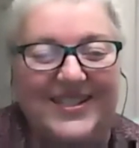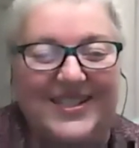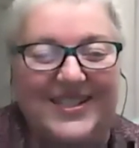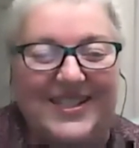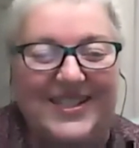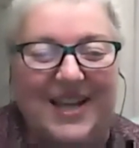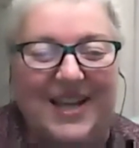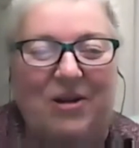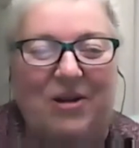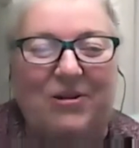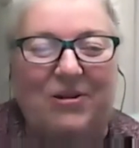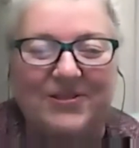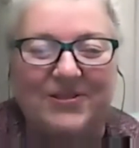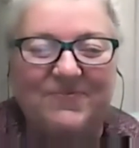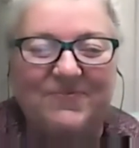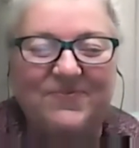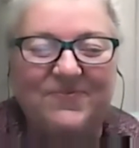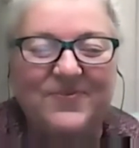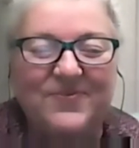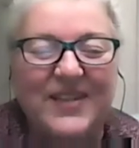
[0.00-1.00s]
so,
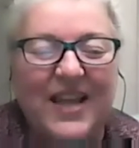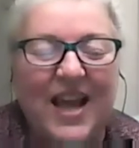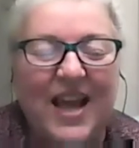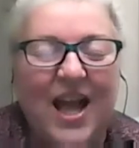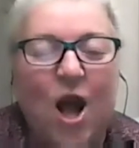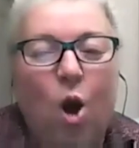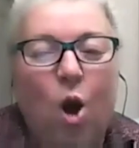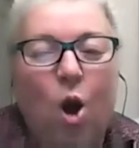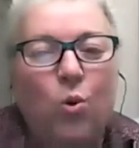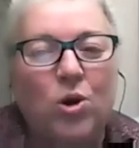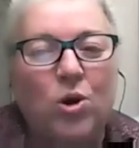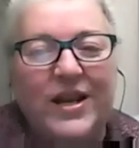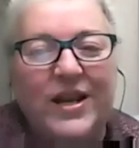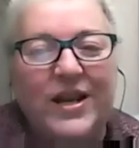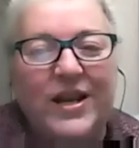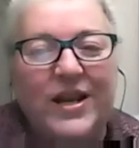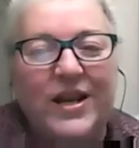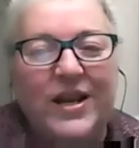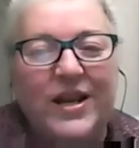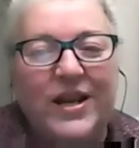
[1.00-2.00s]
well,
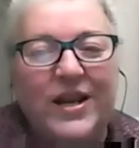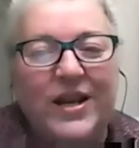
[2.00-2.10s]
Kimberly,